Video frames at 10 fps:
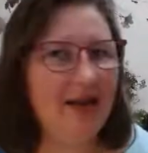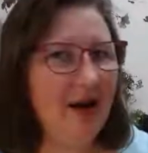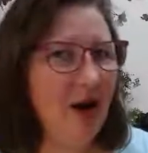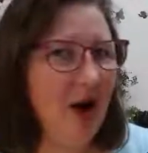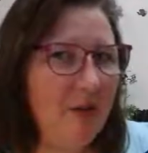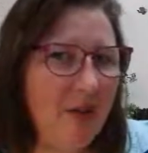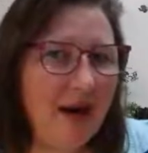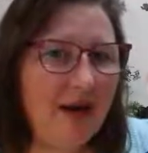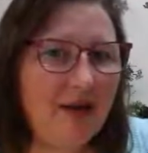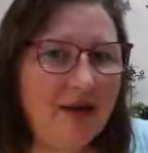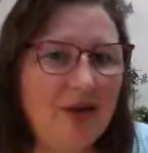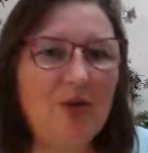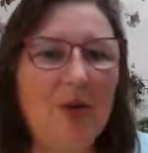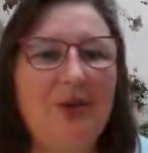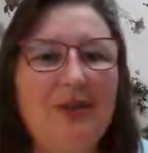the automatic
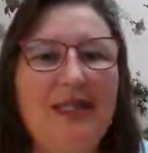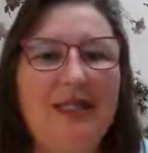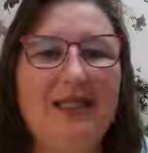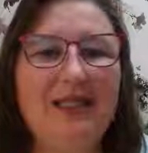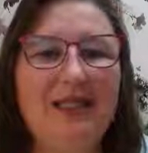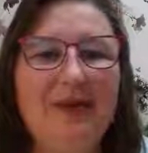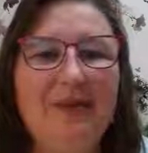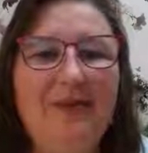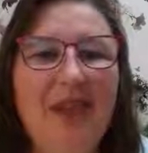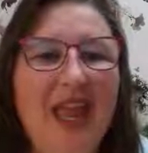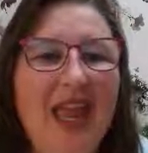controller says to do.